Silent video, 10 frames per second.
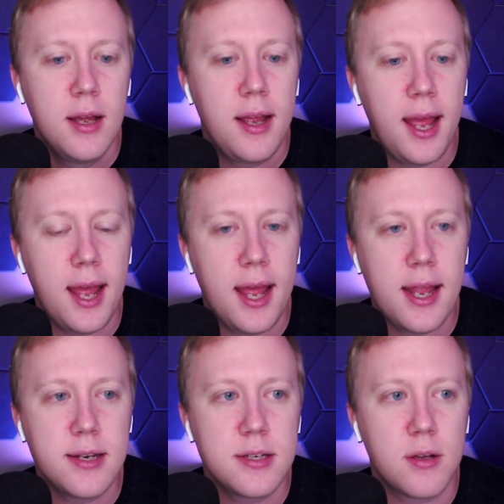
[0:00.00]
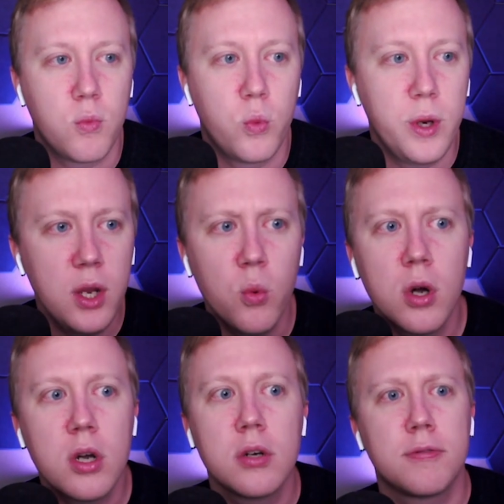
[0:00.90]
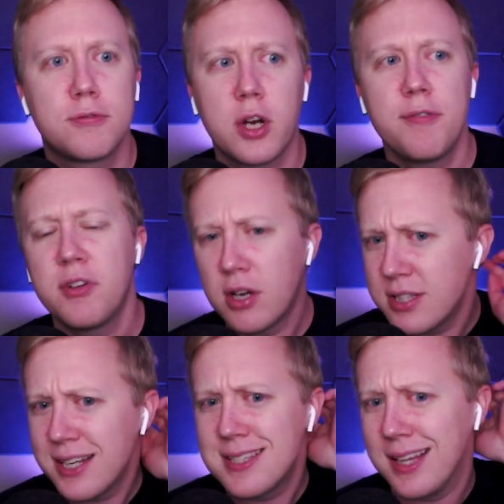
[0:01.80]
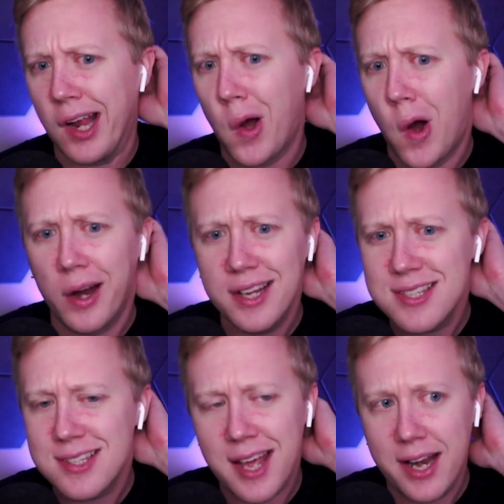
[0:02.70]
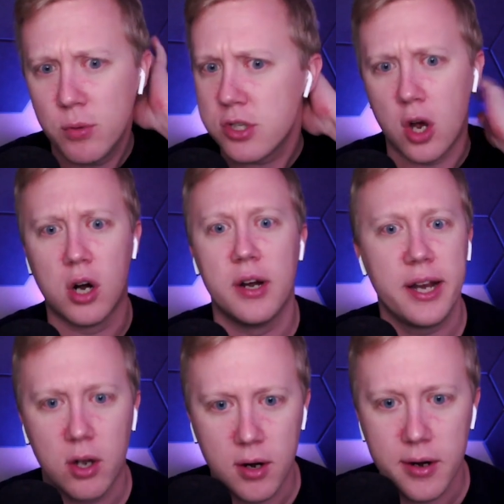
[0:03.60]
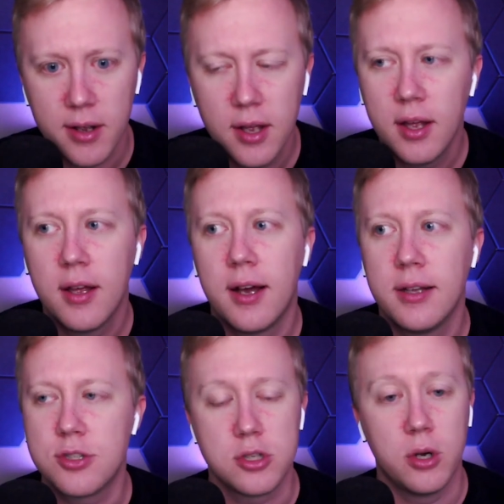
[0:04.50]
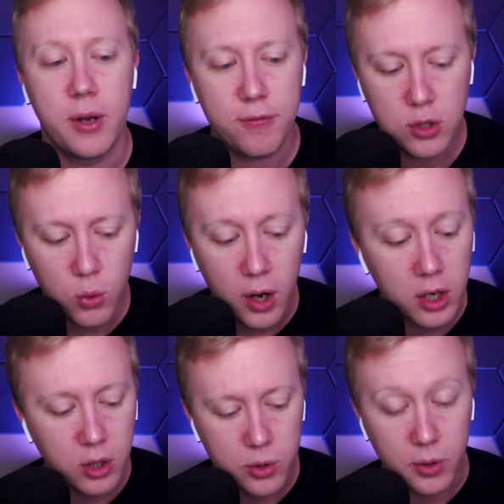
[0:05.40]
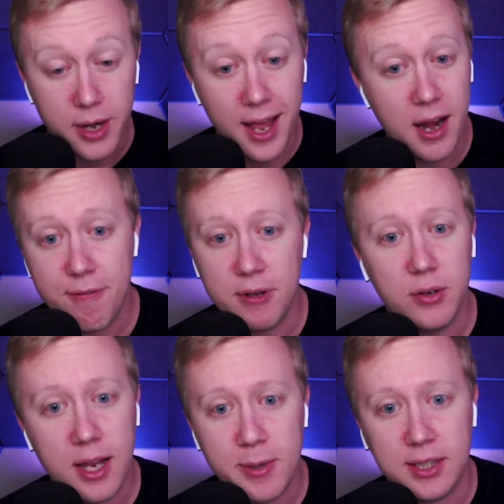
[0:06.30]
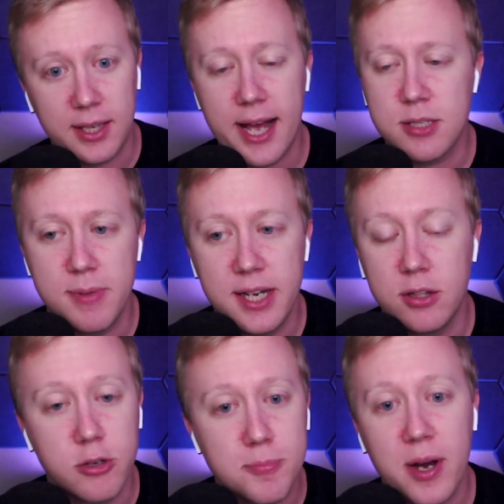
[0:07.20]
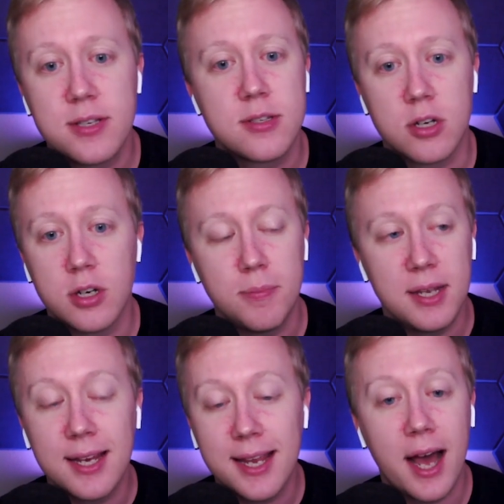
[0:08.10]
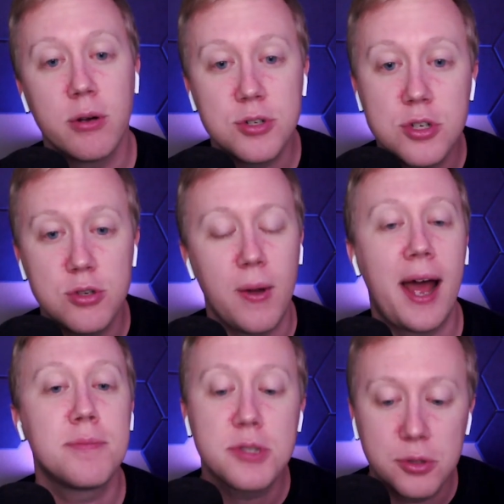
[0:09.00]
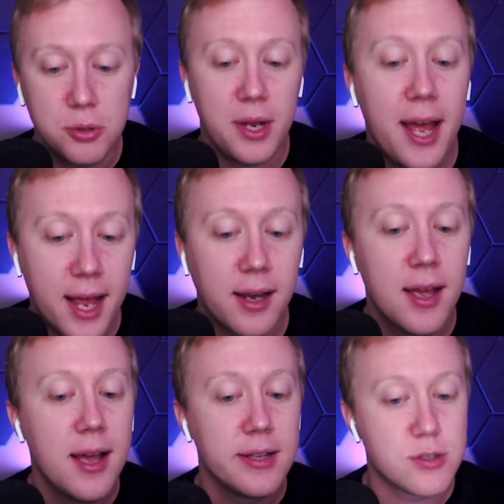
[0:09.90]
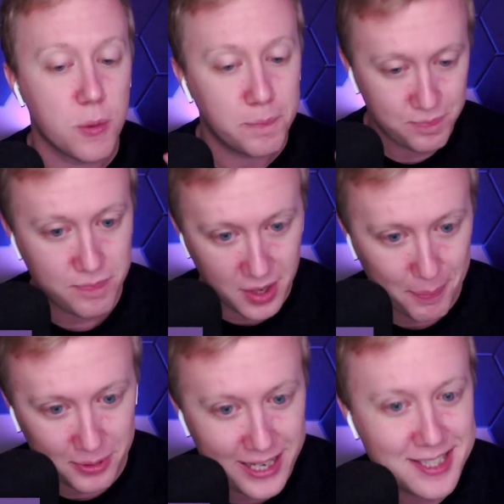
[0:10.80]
And we were trying to figure out tickets in like August, and it was already hard. So if you want to go to an NFL game at the last minute, those prices are going to be gouged to absolute heck. So a place